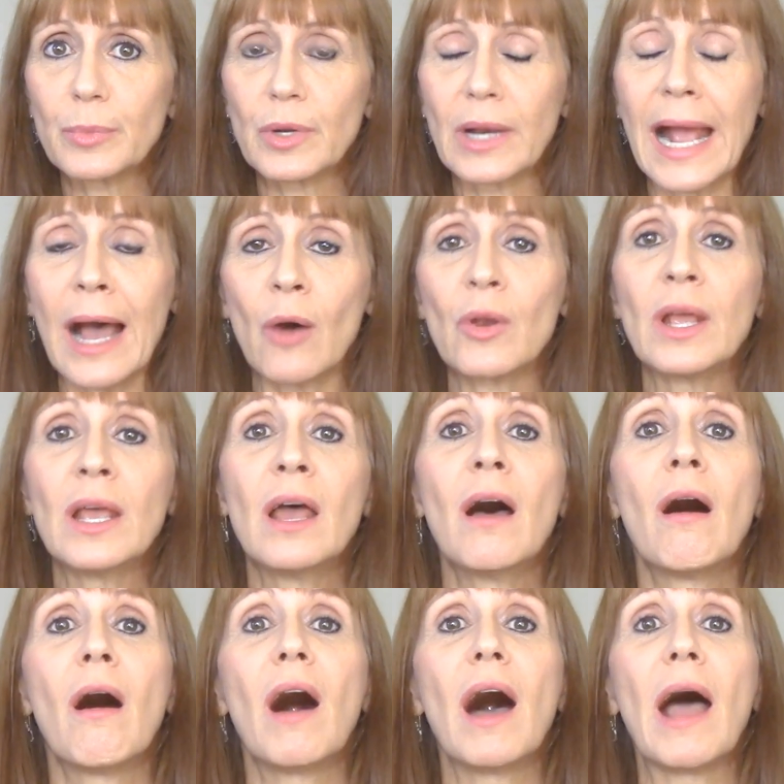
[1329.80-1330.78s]
put out,
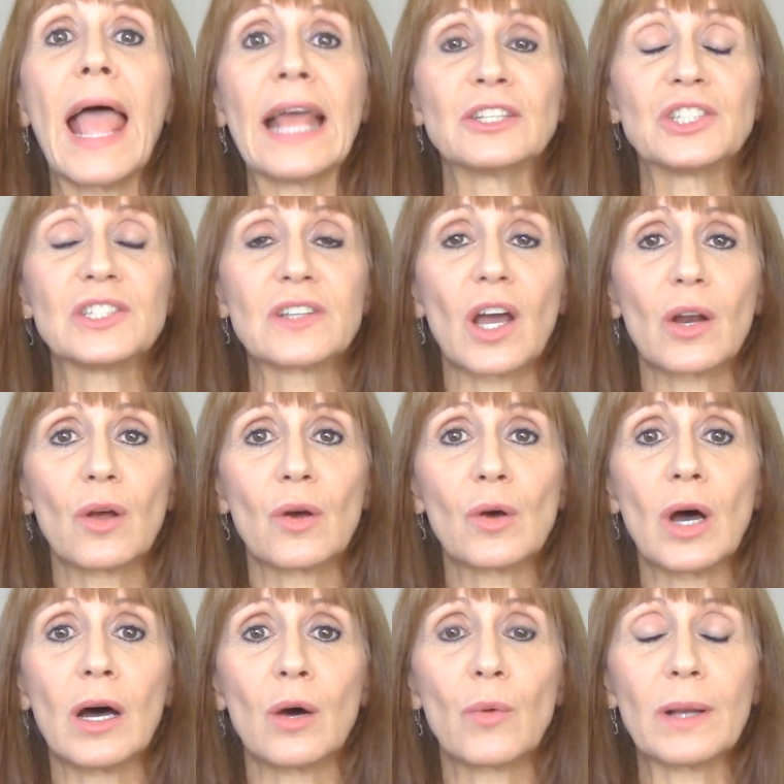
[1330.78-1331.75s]
and she's got
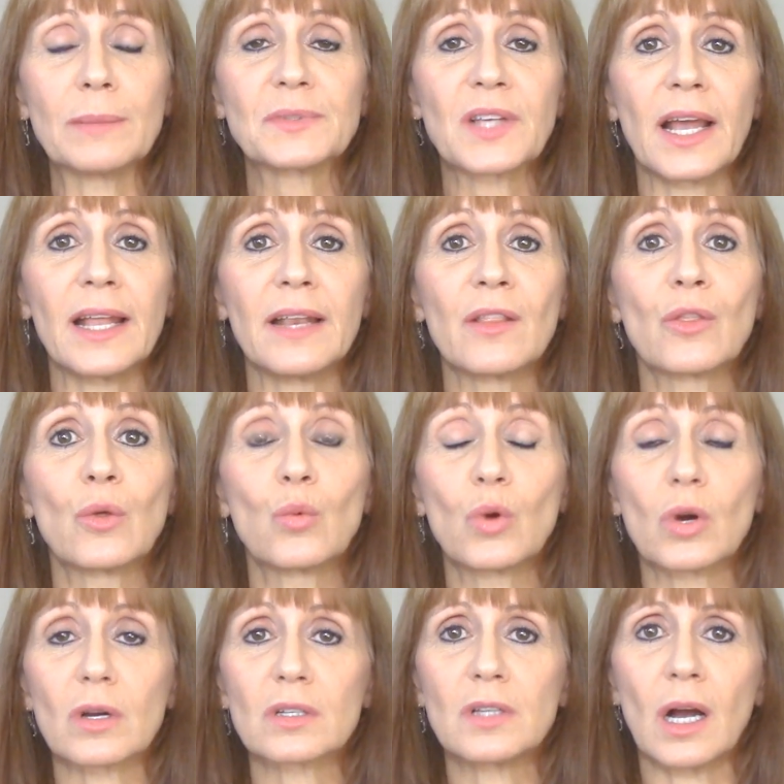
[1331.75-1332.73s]
a, a website,
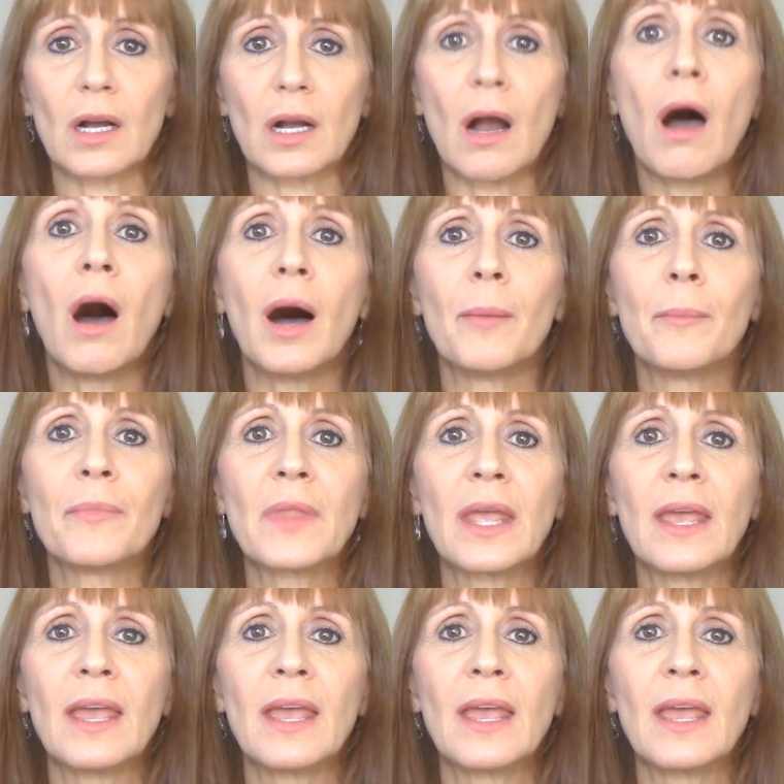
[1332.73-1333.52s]
thework.com.